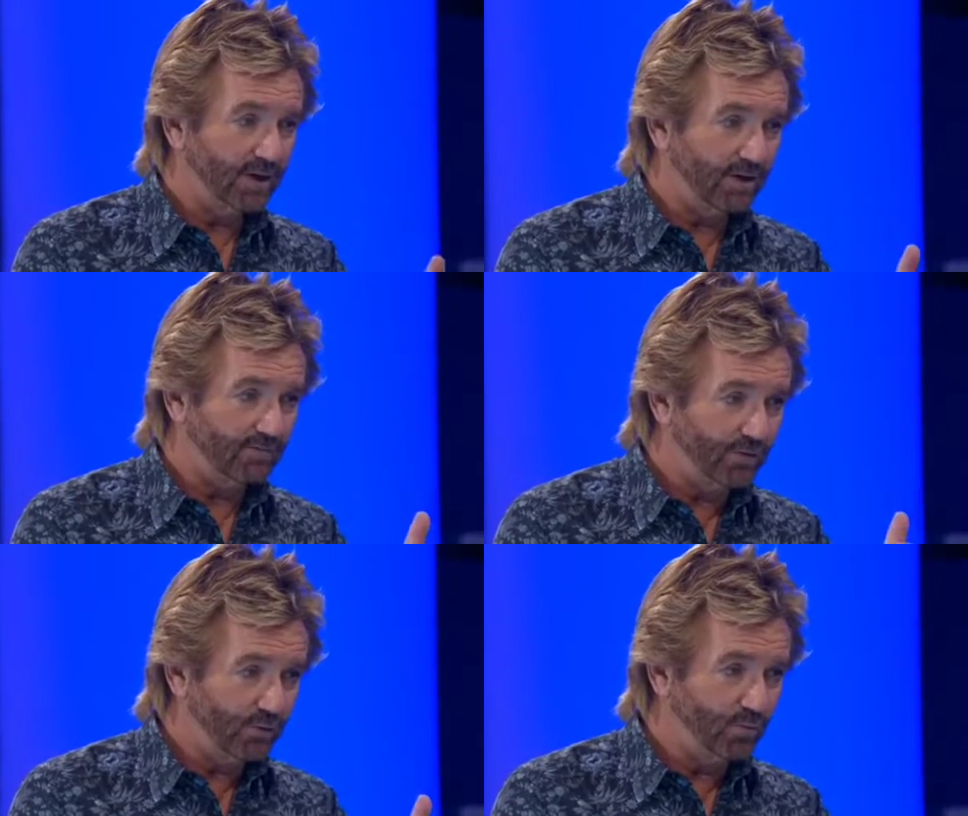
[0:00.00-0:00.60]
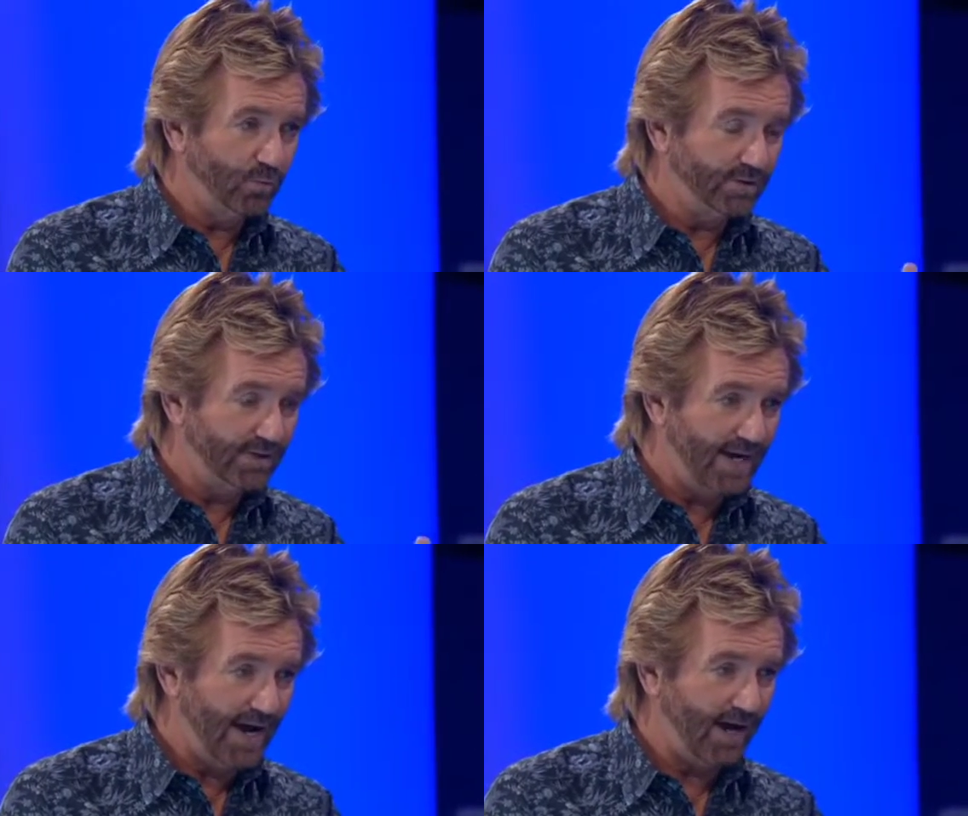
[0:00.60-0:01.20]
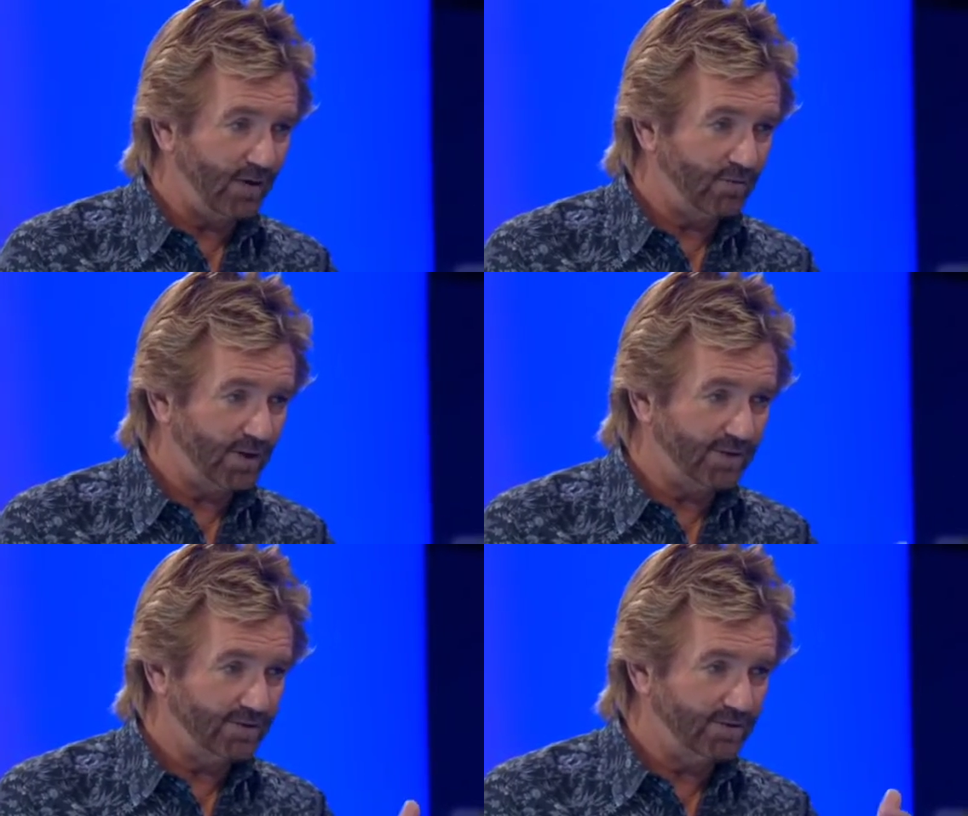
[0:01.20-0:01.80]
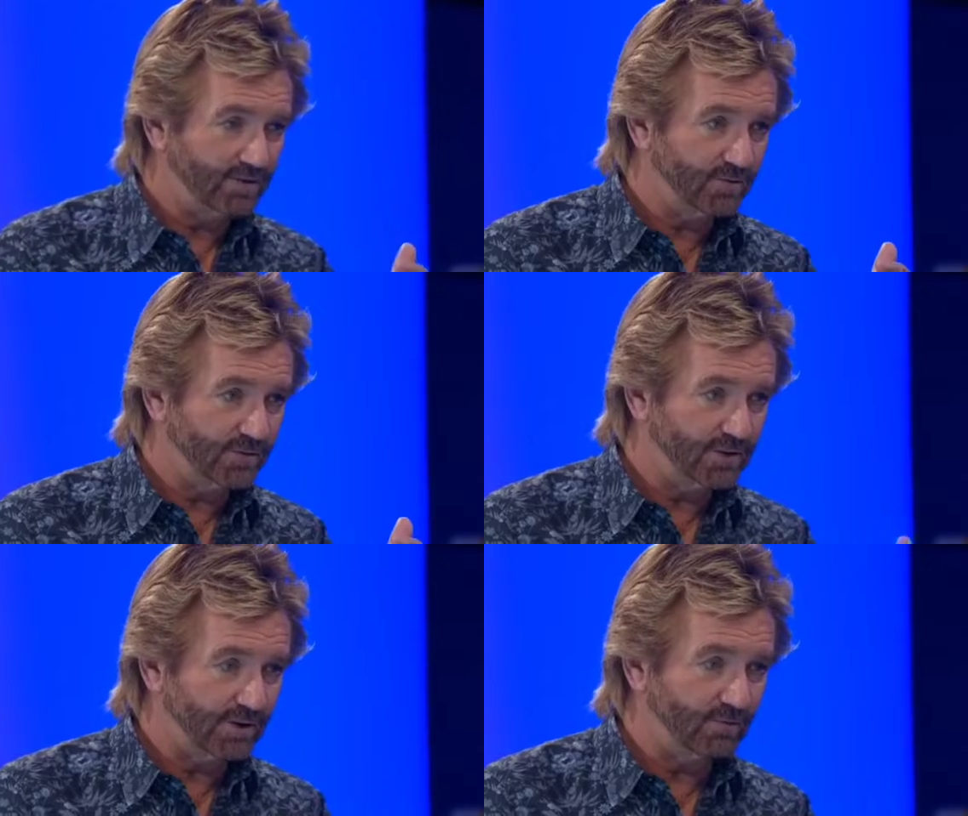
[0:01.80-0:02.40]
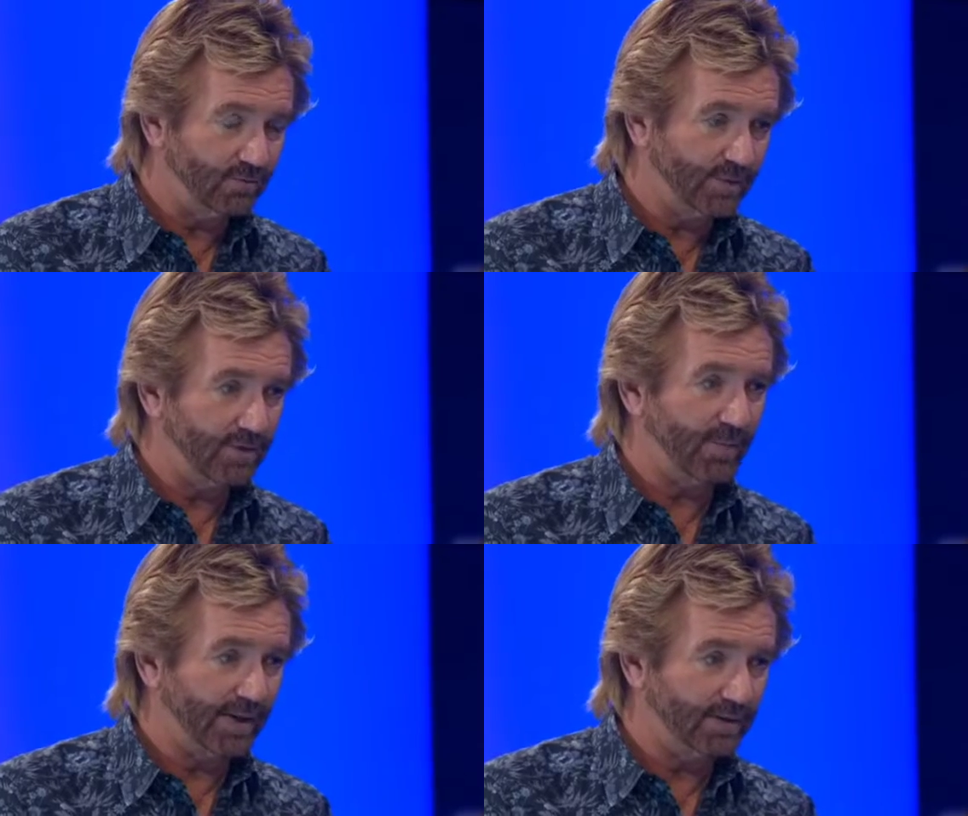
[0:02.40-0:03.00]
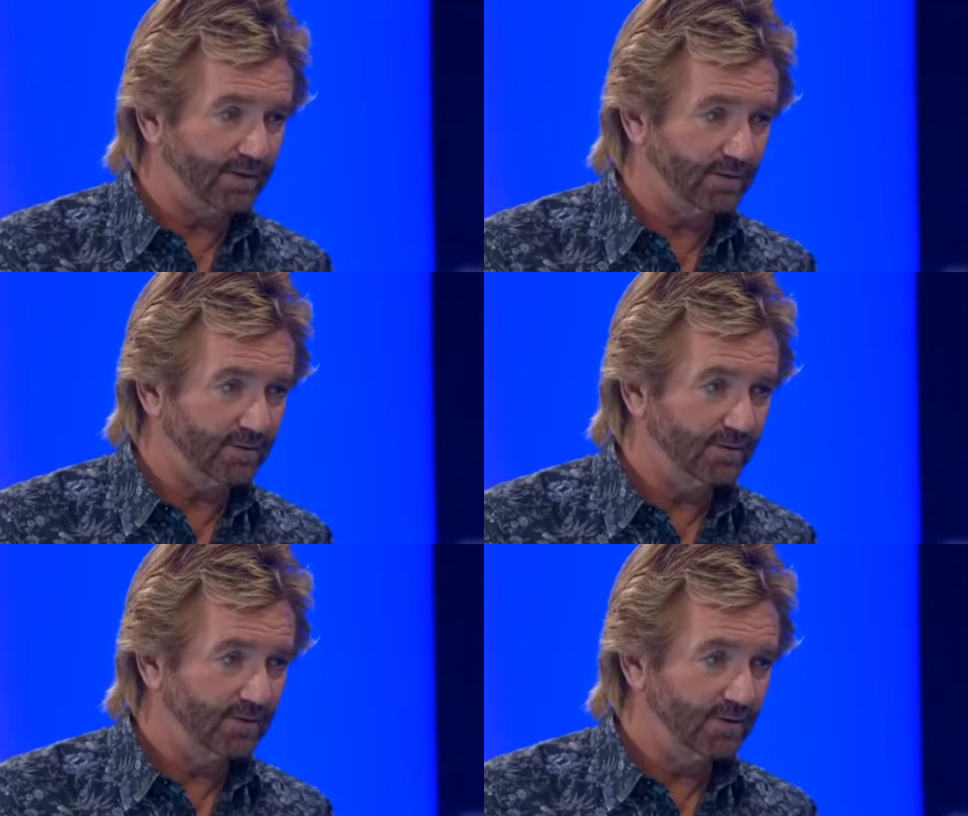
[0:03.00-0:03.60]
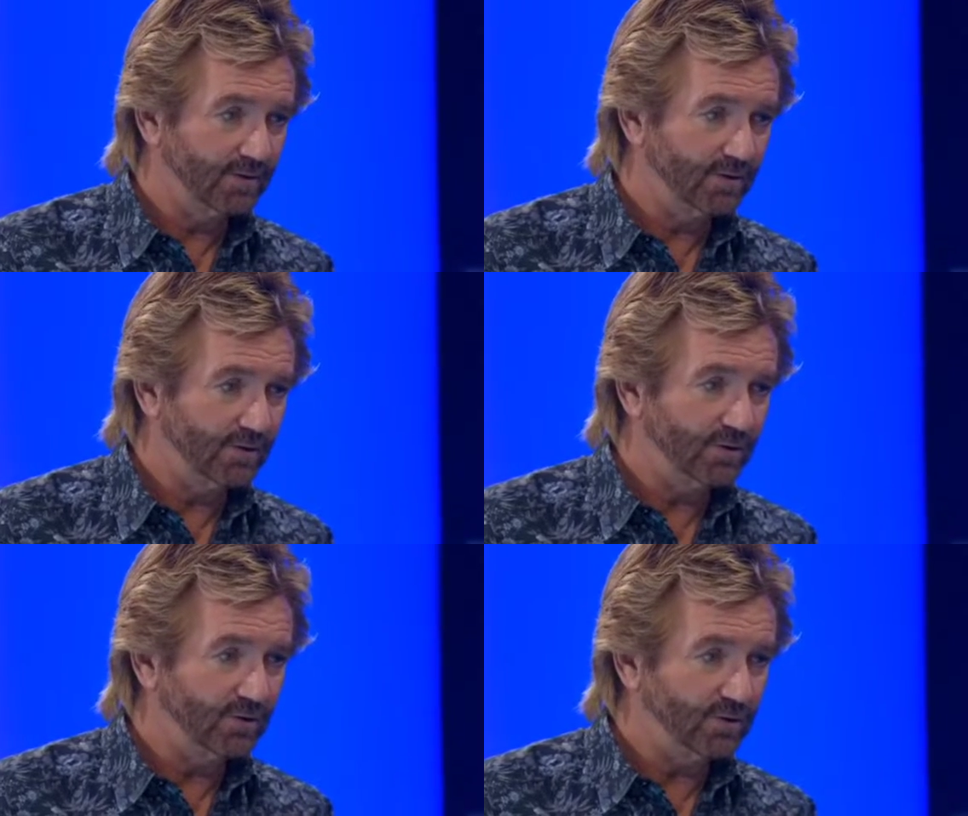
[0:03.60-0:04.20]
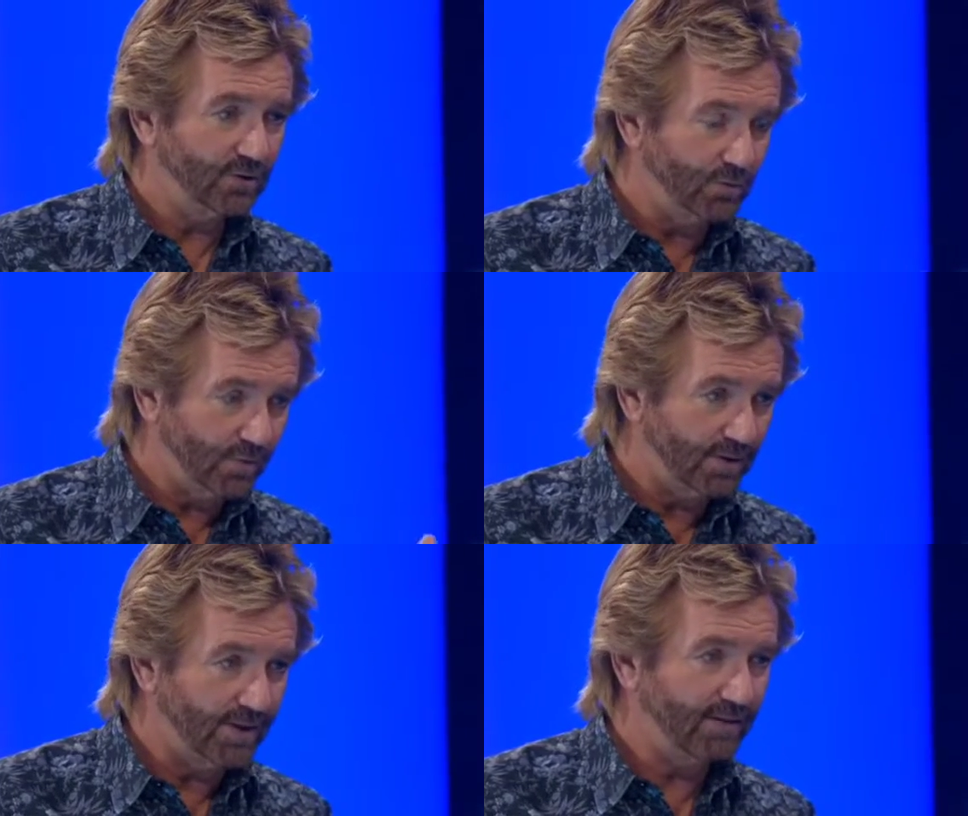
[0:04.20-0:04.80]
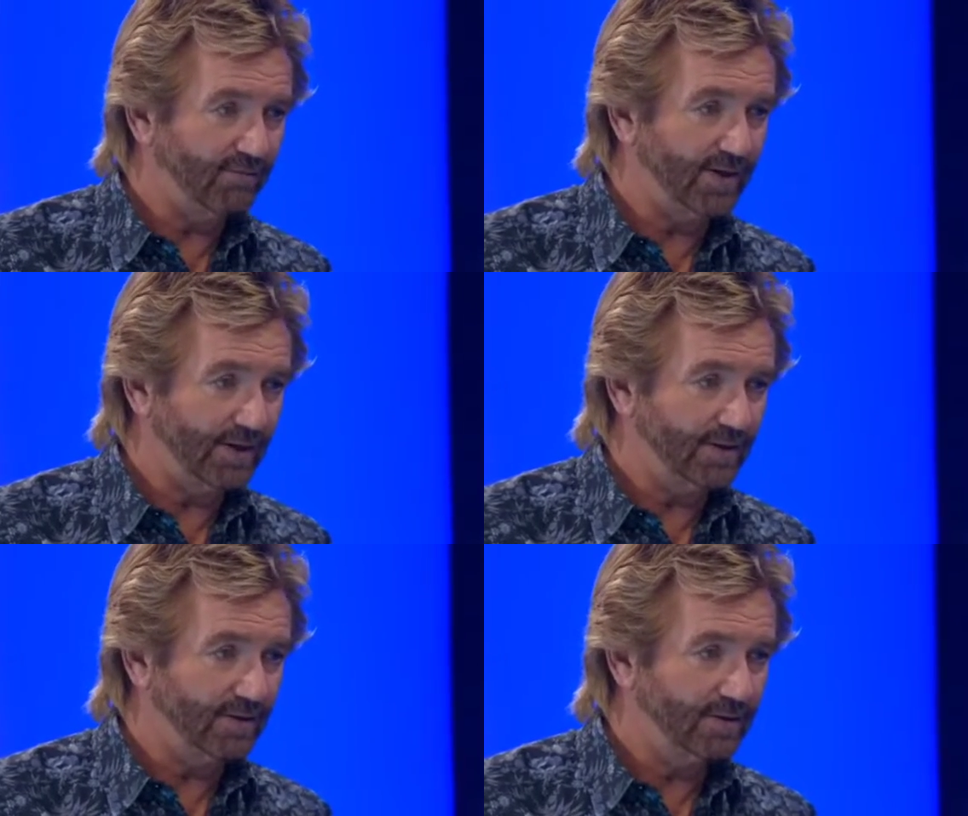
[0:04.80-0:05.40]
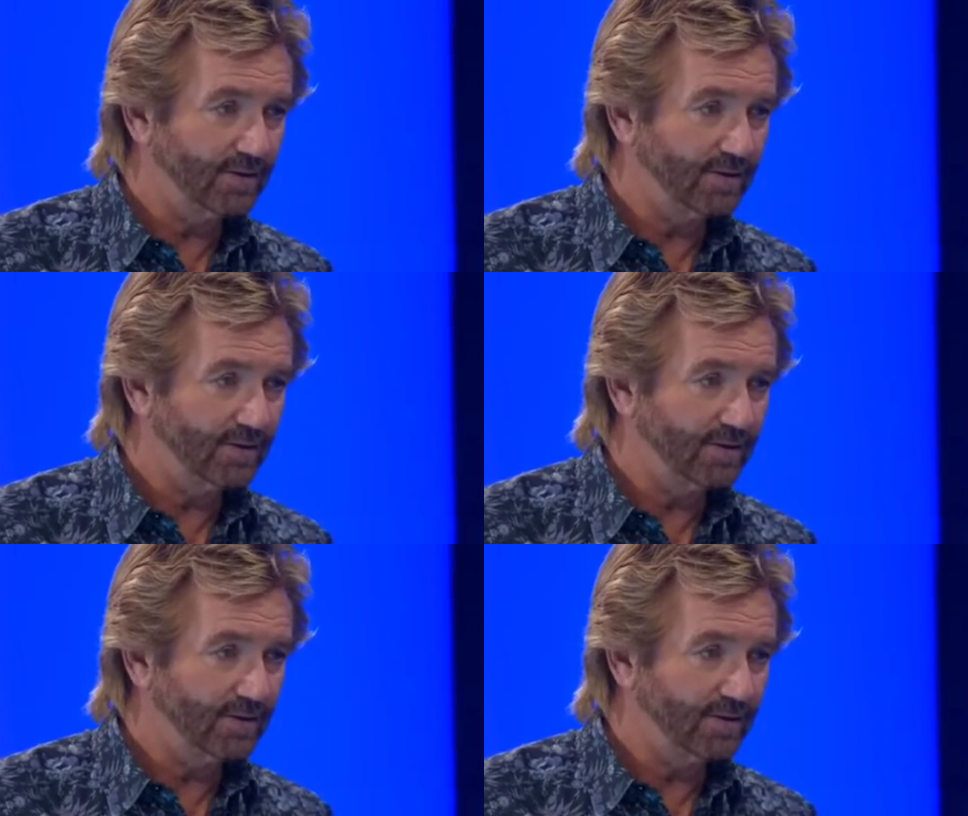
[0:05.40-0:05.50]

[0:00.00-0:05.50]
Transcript: If you would now like to do a deal with the banker, you will leave here